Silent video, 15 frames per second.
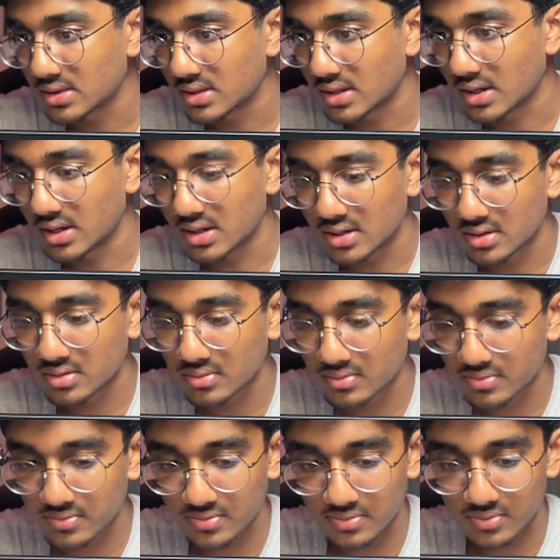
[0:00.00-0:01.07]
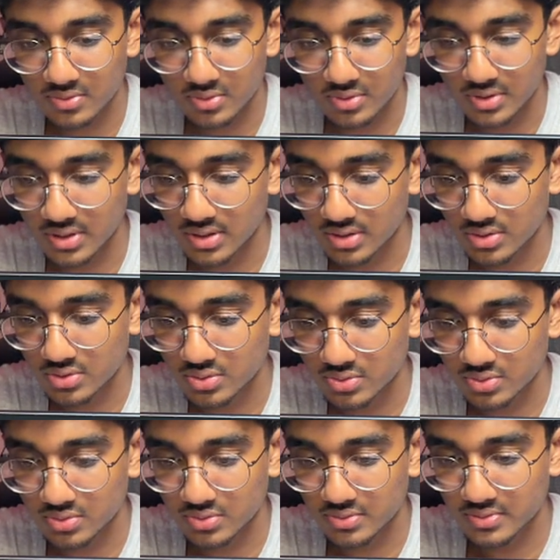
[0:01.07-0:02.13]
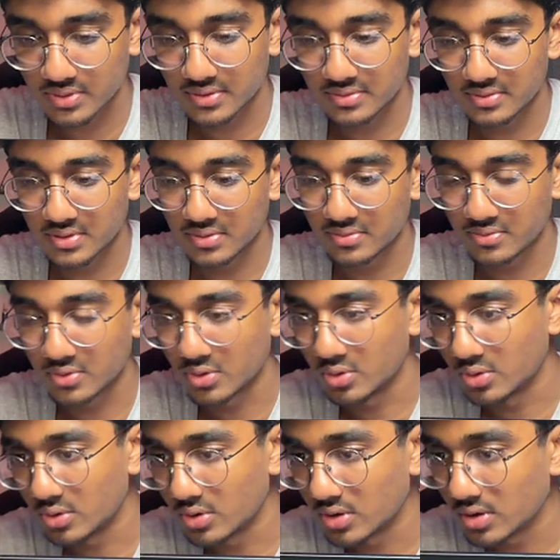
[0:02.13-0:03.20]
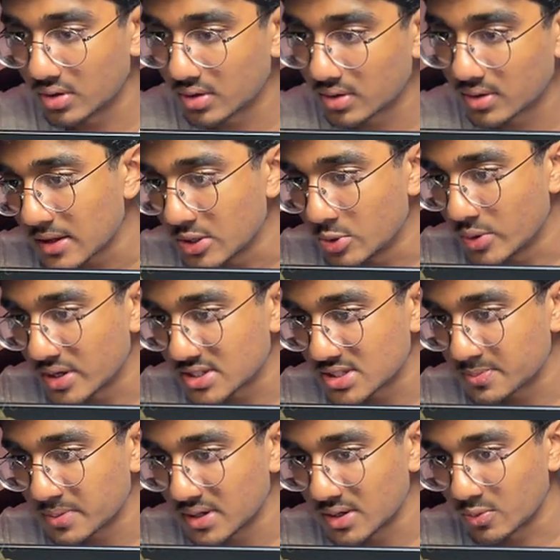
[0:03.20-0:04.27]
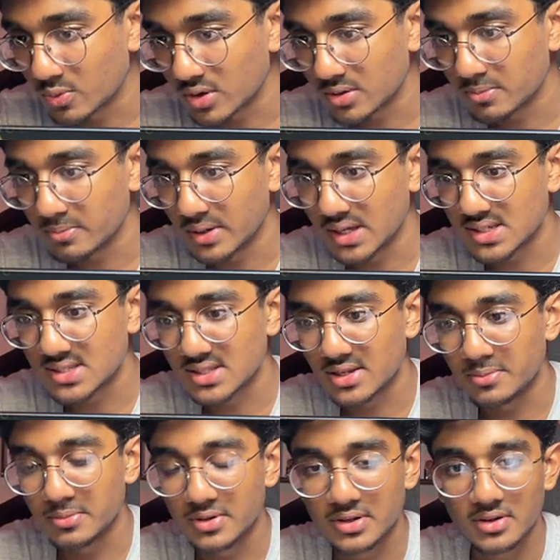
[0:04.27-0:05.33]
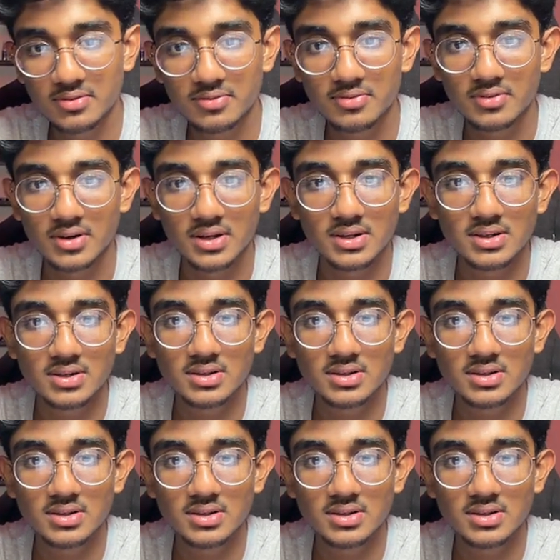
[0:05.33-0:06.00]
that, 40 to 54. USP, what makes them different?